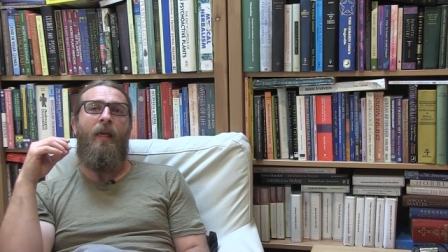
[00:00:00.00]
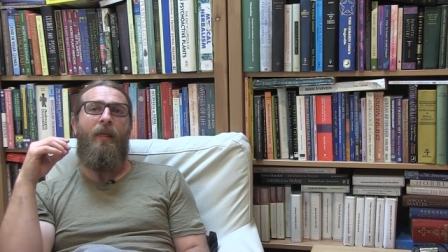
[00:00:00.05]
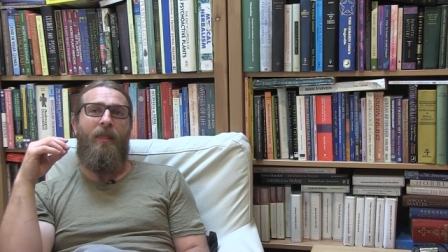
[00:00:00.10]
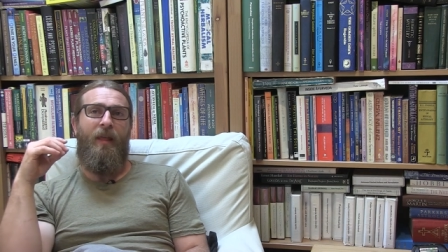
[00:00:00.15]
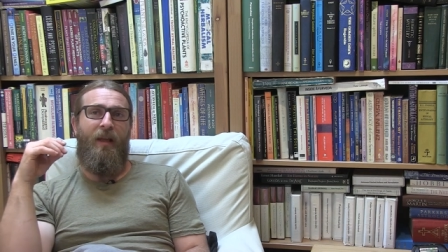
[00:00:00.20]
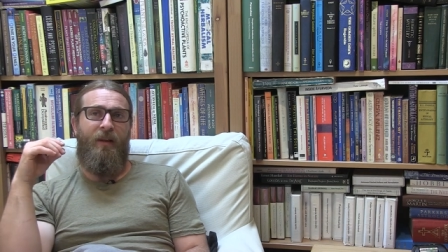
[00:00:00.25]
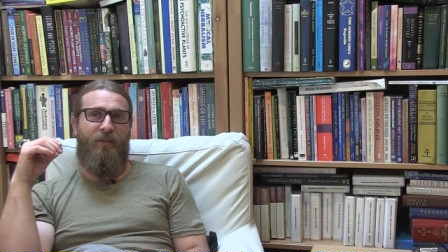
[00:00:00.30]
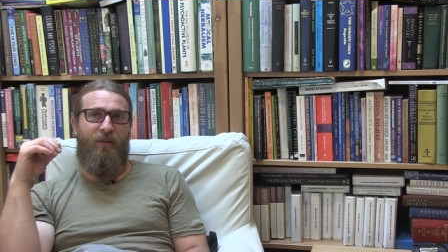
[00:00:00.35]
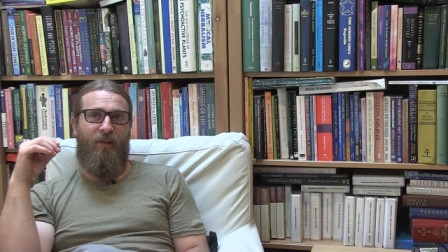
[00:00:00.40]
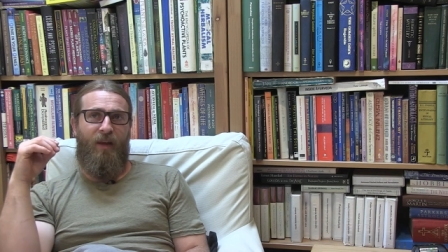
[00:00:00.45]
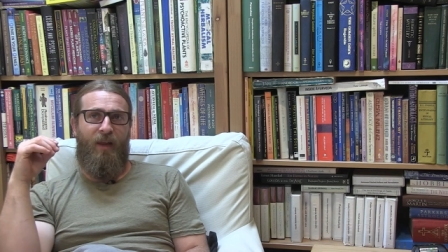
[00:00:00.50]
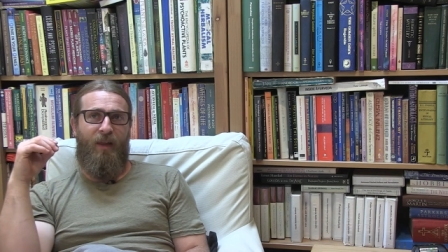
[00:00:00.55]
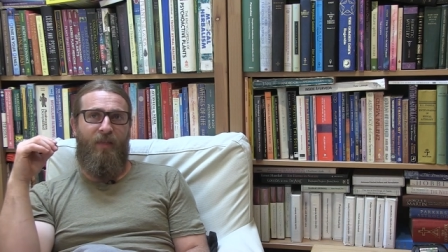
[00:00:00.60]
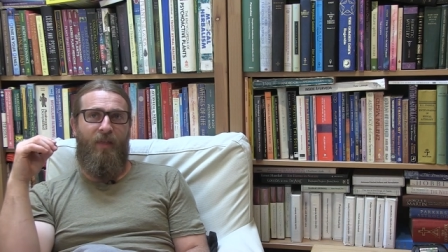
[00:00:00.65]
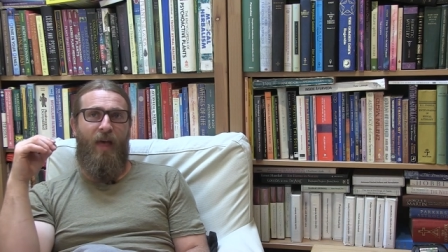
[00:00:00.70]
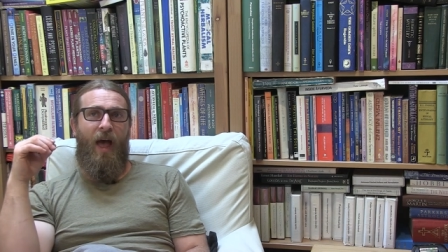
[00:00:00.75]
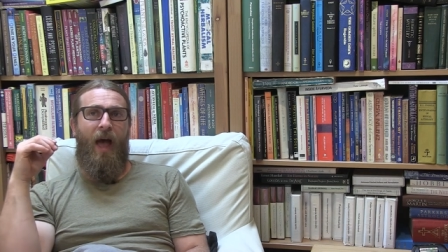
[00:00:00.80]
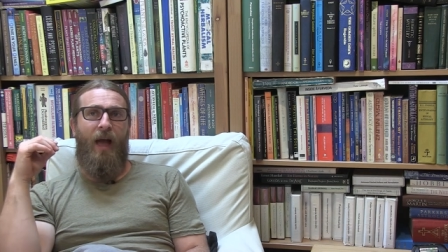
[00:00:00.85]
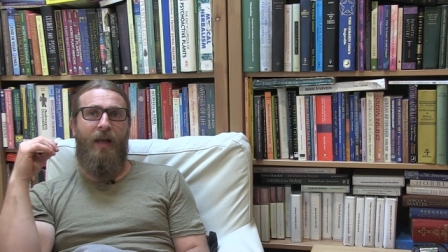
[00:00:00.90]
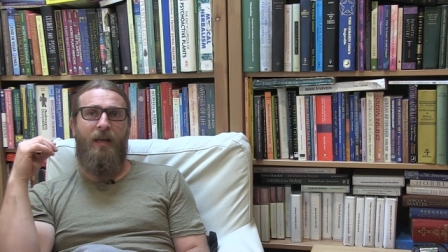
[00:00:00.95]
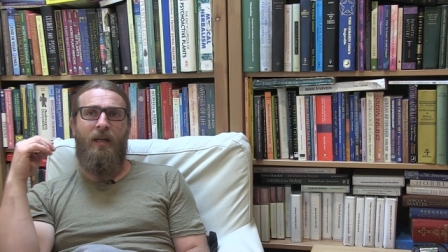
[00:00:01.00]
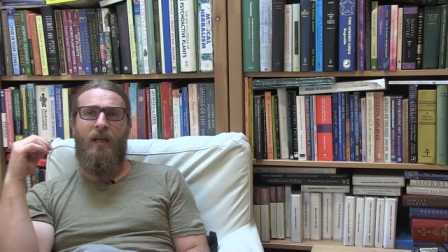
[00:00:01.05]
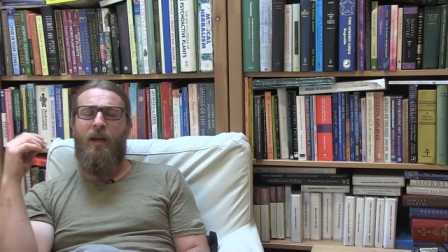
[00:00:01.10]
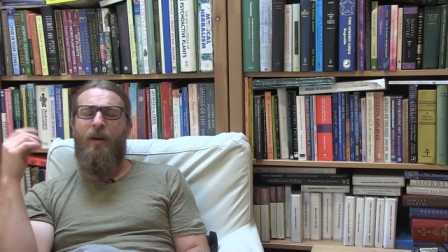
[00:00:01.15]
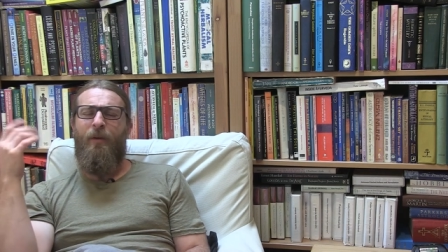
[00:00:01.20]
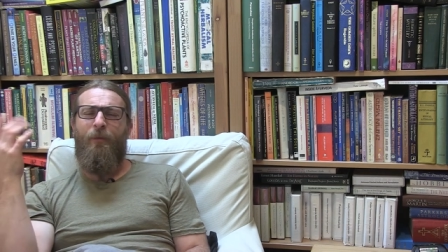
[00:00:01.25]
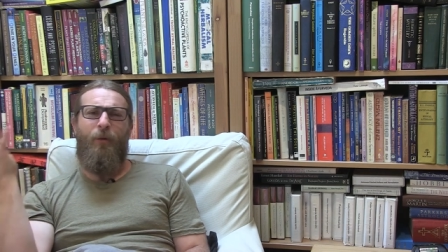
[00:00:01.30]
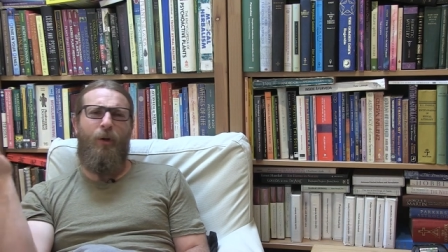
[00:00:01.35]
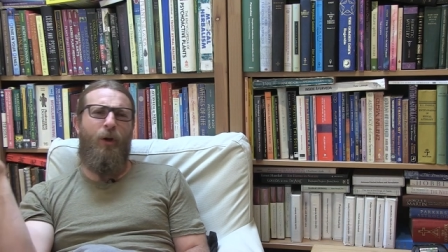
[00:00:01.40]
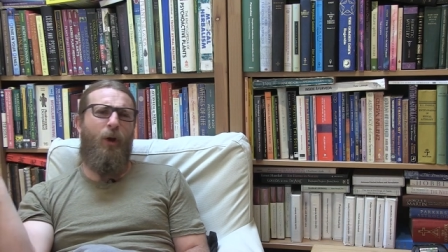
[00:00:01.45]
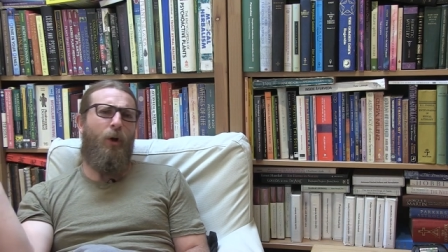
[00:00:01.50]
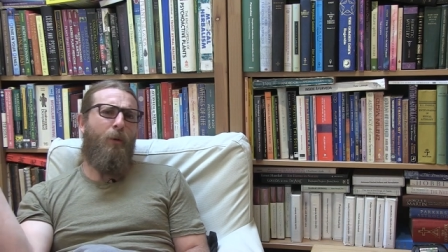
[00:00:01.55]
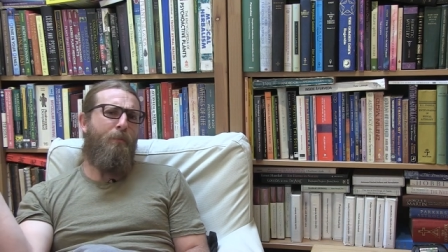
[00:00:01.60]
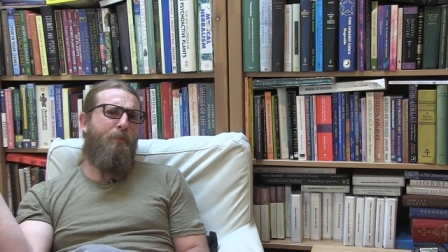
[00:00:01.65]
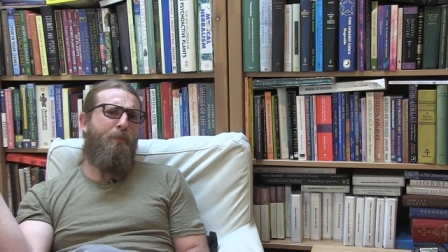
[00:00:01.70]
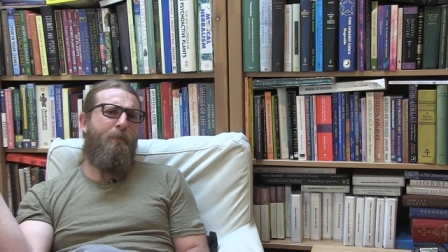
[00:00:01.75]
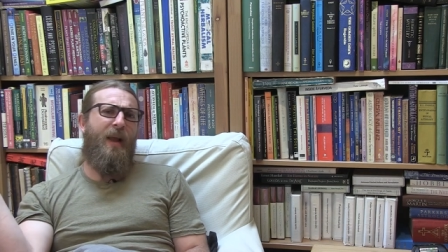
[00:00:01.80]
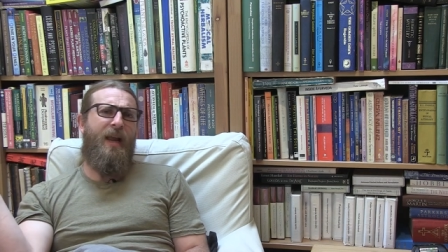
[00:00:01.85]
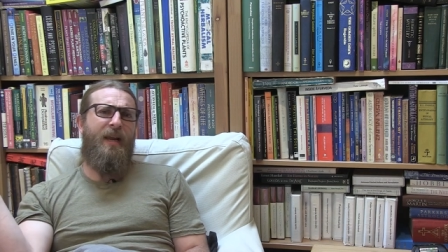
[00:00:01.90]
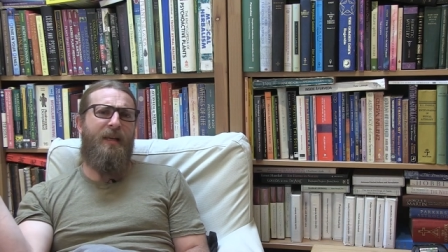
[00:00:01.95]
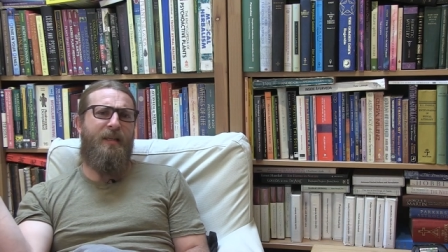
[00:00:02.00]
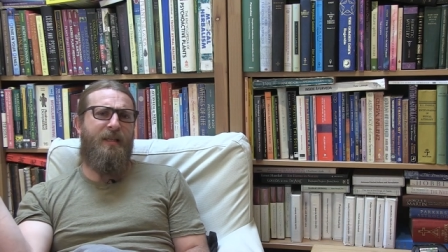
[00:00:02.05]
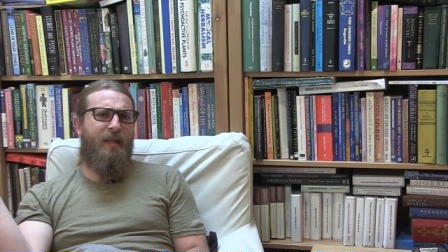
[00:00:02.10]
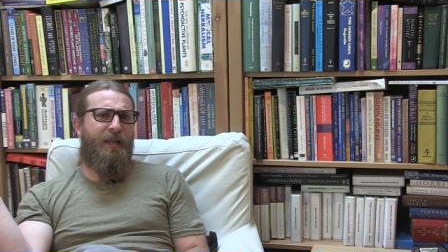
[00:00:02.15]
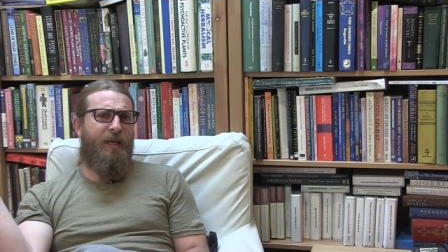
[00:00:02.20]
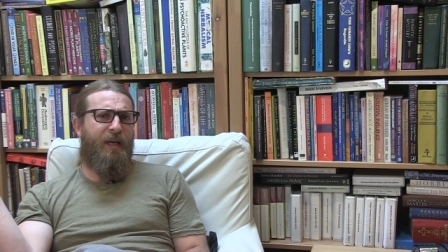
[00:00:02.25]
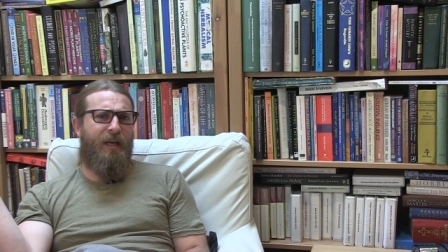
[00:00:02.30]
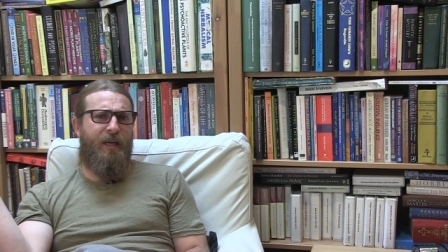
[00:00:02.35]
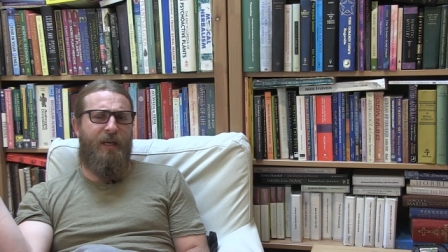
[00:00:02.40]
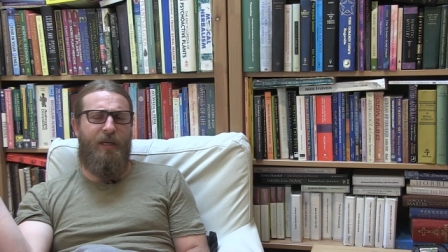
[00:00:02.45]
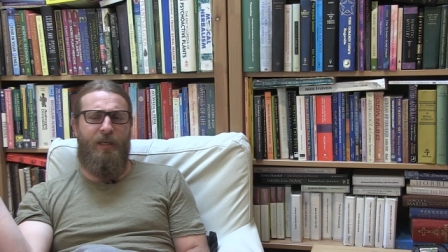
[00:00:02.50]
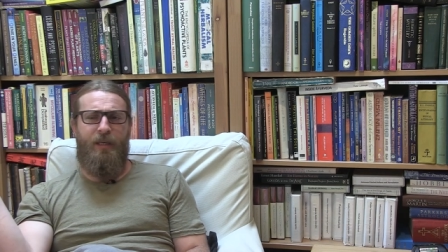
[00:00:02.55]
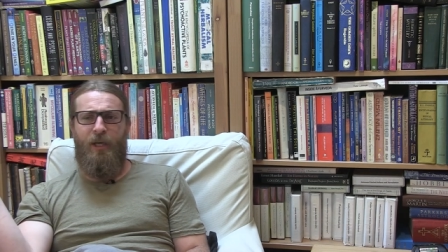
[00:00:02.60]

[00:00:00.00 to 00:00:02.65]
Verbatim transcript: things like that. For your basic,